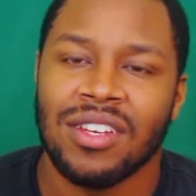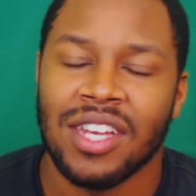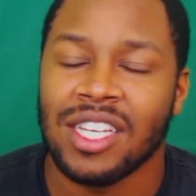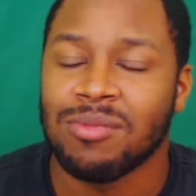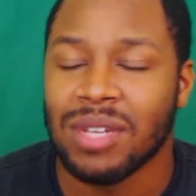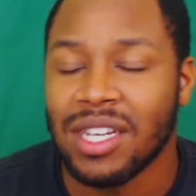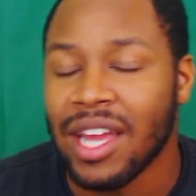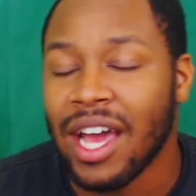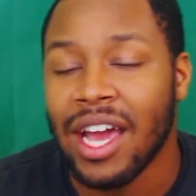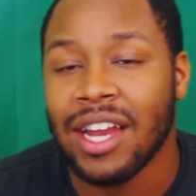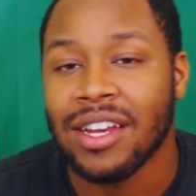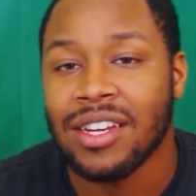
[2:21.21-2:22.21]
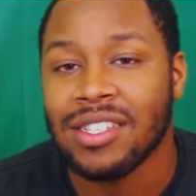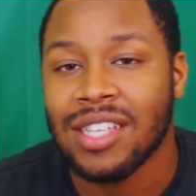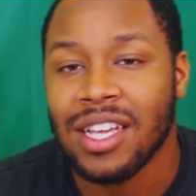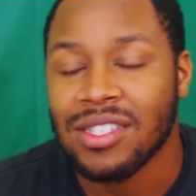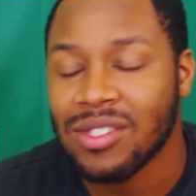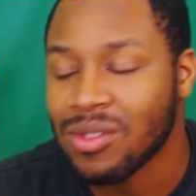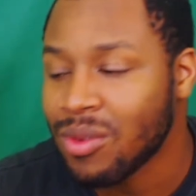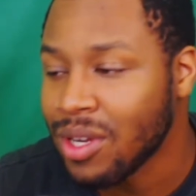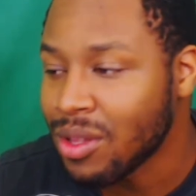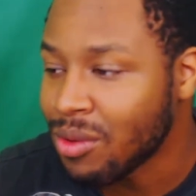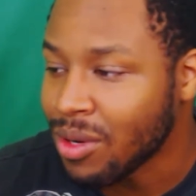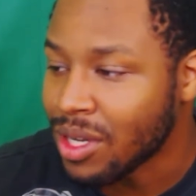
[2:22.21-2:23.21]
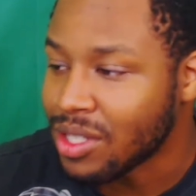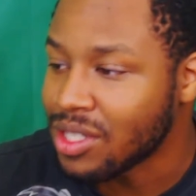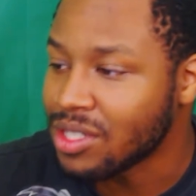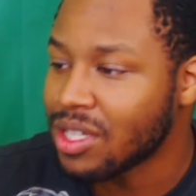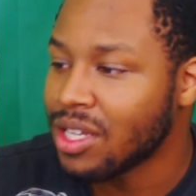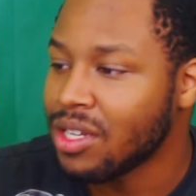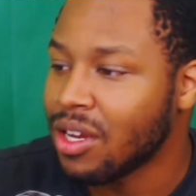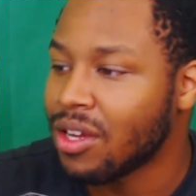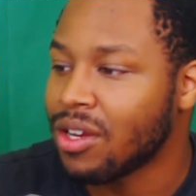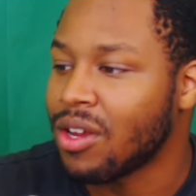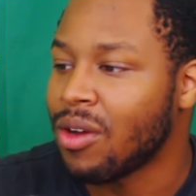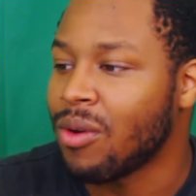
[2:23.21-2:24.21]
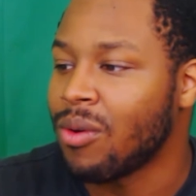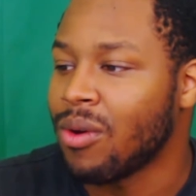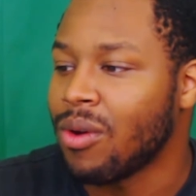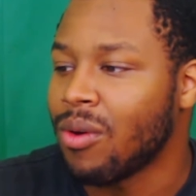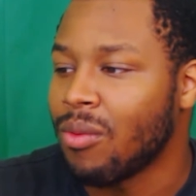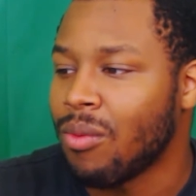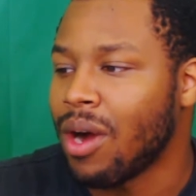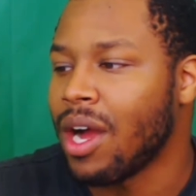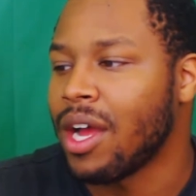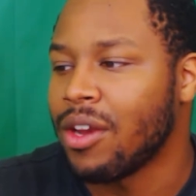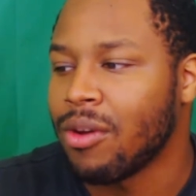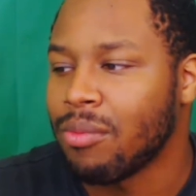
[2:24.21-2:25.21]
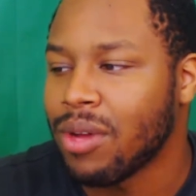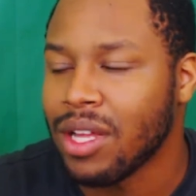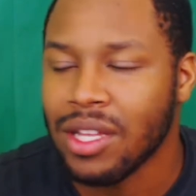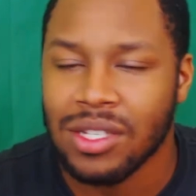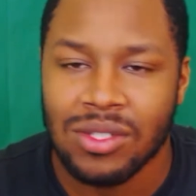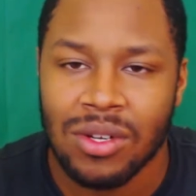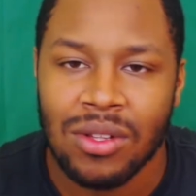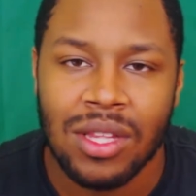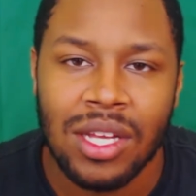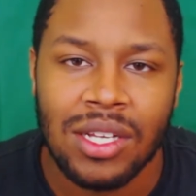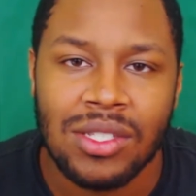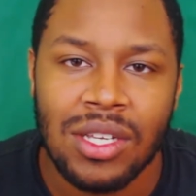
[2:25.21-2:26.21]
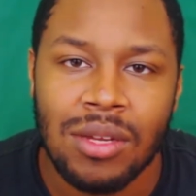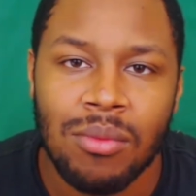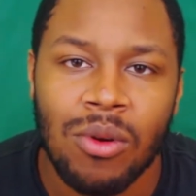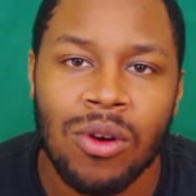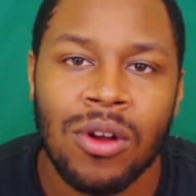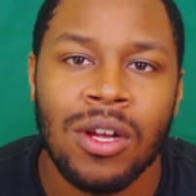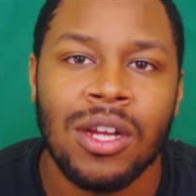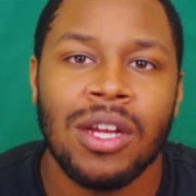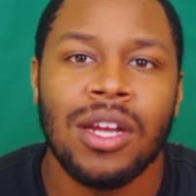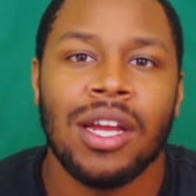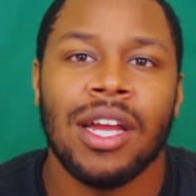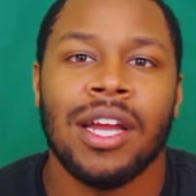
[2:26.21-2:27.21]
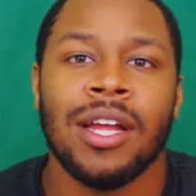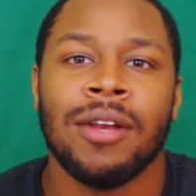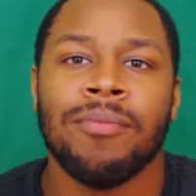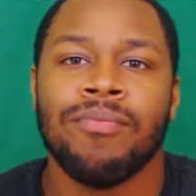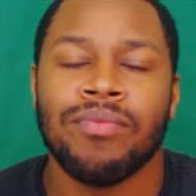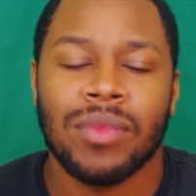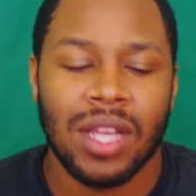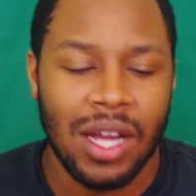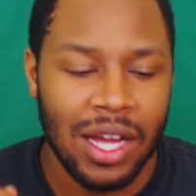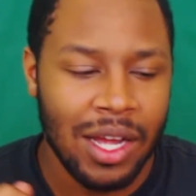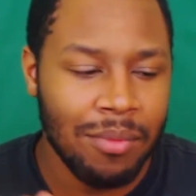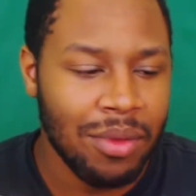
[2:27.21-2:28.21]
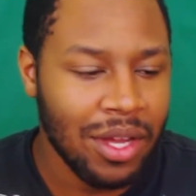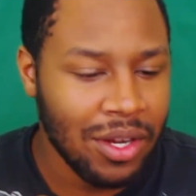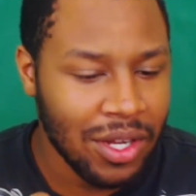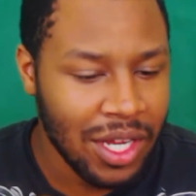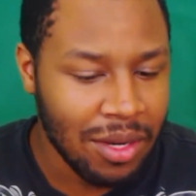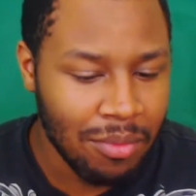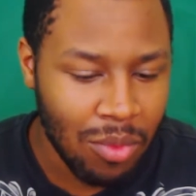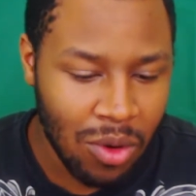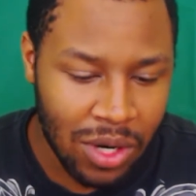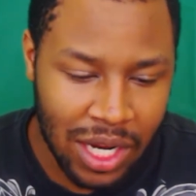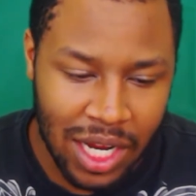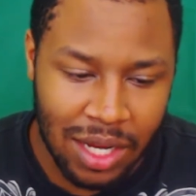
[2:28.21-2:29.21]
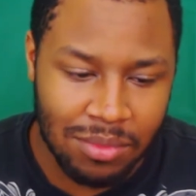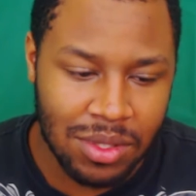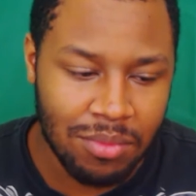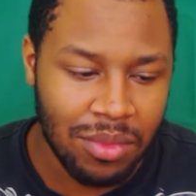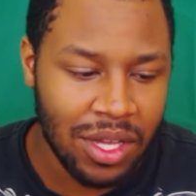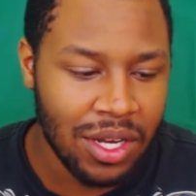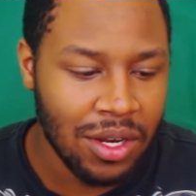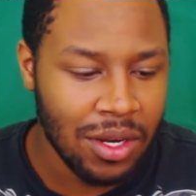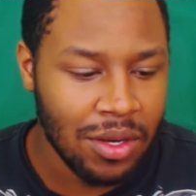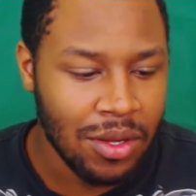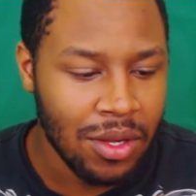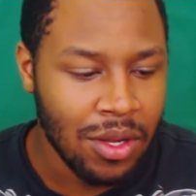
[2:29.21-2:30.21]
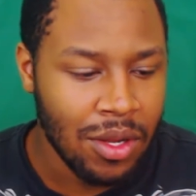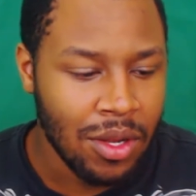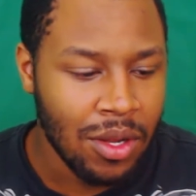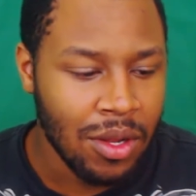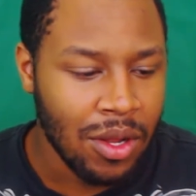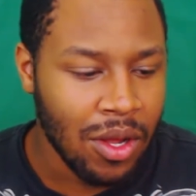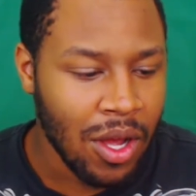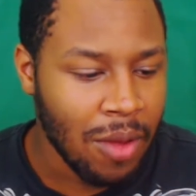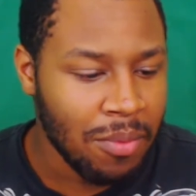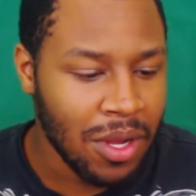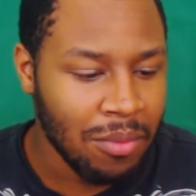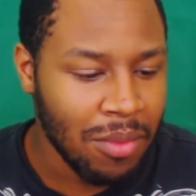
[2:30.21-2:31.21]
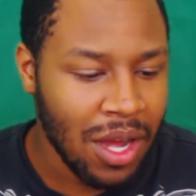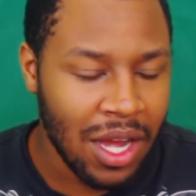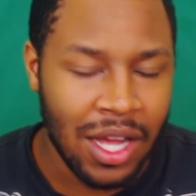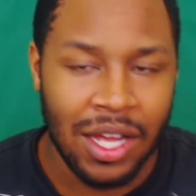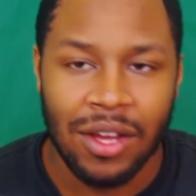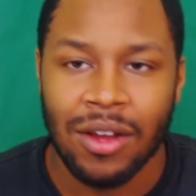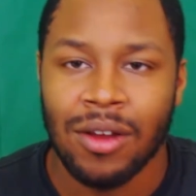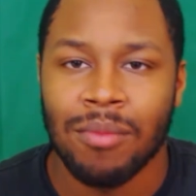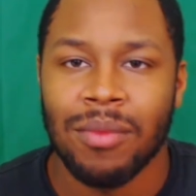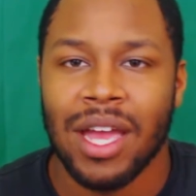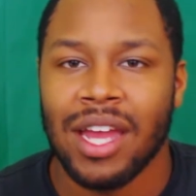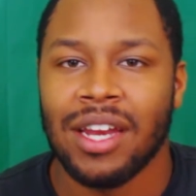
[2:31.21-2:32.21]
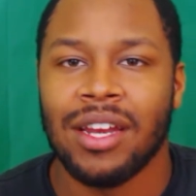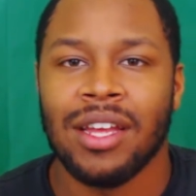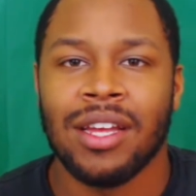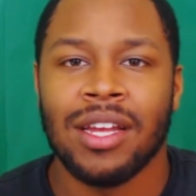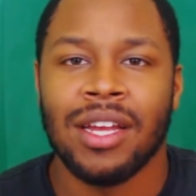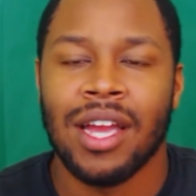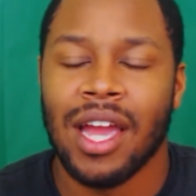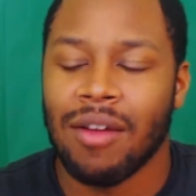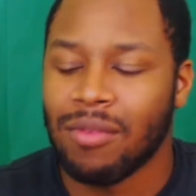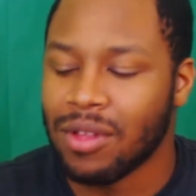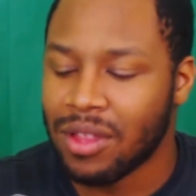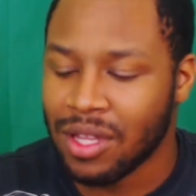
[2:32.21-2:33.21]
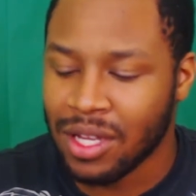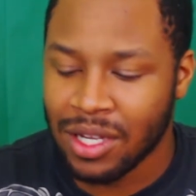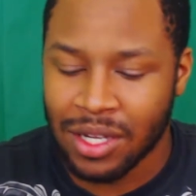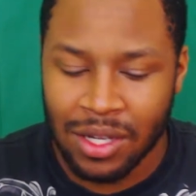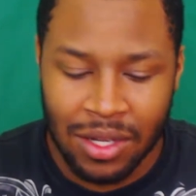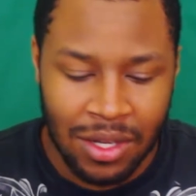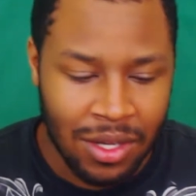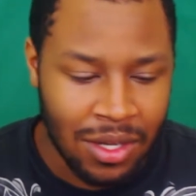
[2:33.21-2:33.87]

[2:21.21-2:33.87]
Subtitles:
Desmond died in Assassin's Creed 3. Just letting y'all know why I don't play these certain things anymore. And I am planning on getting more games. I'm planning on upping my editing, everything.